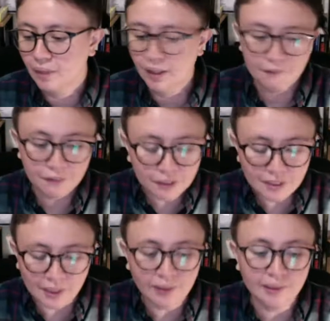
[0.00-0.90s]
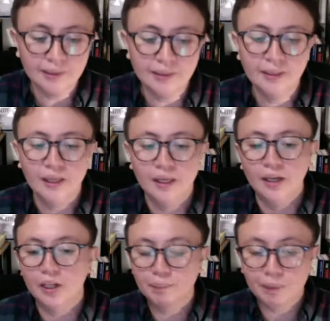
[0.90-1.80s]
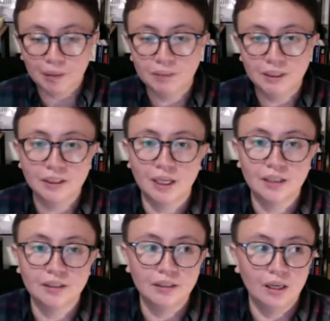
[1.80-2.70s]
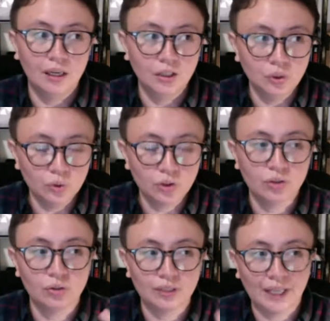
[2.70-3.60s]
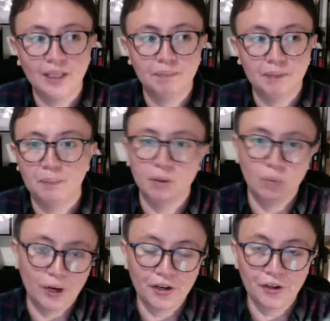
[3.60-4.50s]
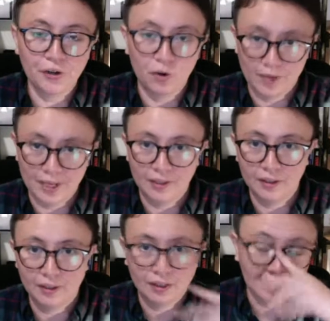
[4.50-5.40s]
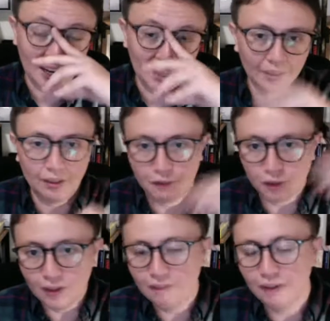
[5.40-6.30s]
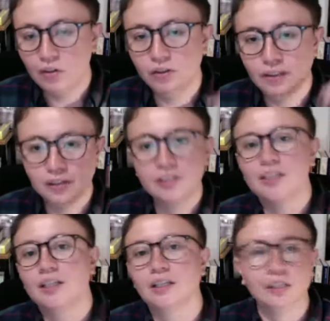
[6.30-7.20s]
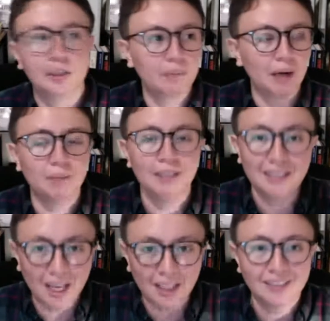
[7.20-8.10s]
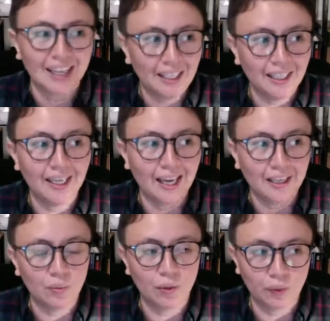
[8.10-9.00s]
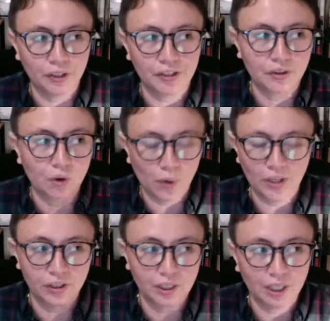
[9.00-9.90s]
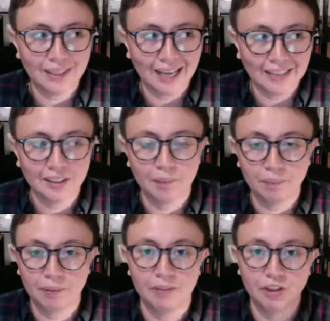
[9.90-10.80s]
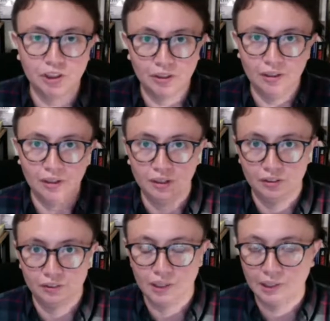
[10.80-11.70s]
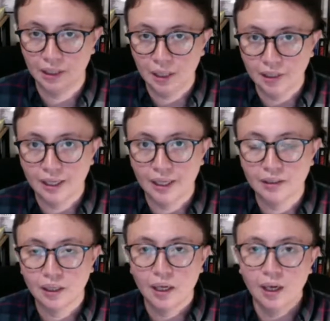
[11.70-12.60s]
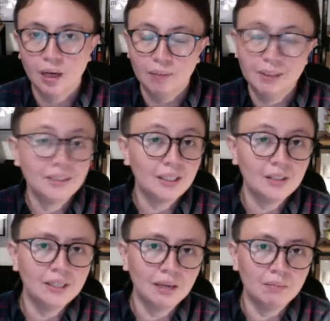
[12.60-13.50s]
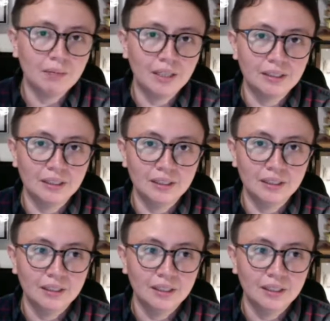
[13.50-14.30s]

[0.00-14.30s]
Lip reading: If you're single, you're probably not used to telling people where you're going, right? If you live alone and you're single, you're probably not telling anyone where you're going. You're not asking permission, literally, right? But let's say you get married.